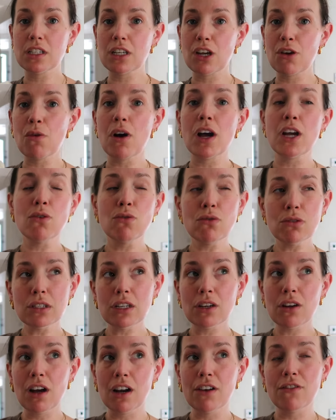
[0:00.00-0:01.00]
So I
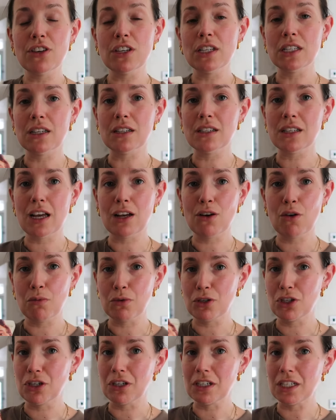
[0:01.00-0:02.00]
also kind of use it as that
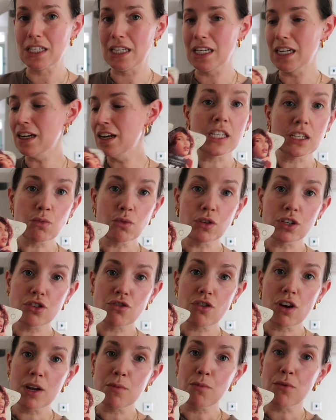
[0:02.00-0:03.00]
opportunity. Did want to
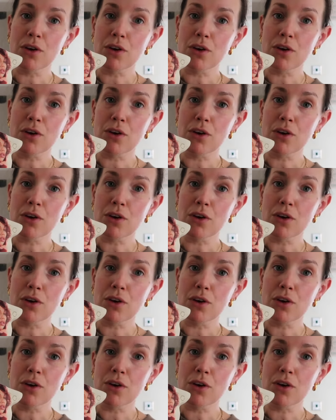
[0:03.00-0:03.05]
try